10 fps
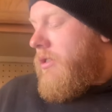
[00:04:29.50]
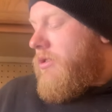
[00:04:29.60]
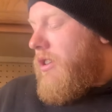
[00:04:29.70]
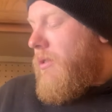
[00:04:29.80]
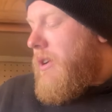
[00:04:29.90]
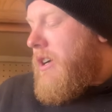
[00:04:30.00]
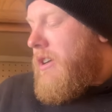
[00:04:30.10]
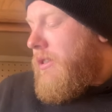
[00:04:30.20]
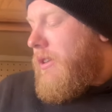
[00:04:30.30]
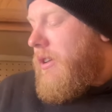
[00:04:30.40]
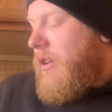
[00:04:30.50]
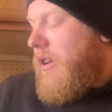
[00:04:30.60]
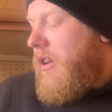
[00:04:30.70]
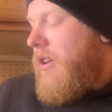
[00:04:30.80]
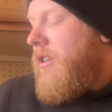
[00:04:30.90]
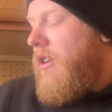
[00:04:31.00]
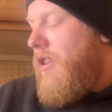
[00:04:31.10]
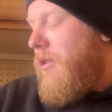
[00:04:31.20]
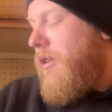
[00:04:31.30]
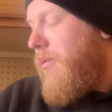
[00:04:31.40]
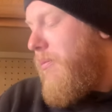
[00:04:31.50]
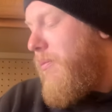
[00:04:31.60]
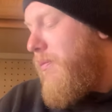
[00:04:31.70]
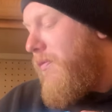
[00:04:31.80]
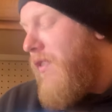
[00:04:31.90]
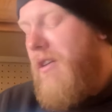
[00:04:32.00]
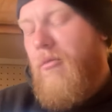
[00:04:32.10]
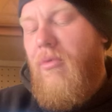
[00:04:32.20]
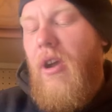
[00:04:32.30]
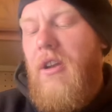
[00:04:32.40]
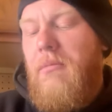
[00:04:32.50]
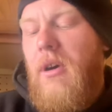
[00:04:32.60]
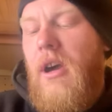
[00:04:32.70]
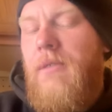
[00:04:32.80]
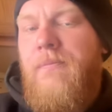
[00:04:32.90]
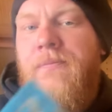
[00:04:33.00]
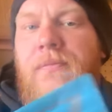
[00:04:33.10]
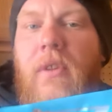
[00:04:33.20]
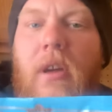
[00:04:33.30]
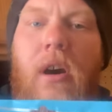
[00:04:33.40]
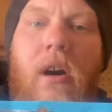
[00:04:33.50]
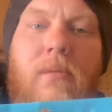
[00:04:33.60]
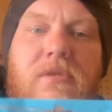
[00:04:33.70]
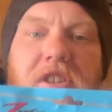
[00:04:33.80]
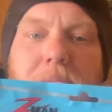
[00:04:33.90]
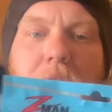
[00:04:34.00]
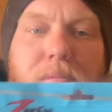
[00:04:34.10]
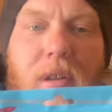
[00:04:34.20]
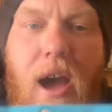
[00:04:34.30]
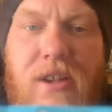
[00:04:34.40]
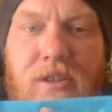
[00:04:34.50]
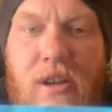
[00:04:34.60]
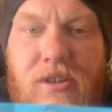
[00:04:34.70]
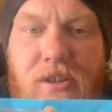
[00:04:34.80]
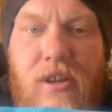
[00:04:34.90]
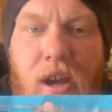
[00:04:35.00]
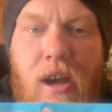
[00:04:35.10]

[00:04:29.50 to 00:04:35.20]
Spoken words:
So another favorite brand of mine, Z-Man Plastics.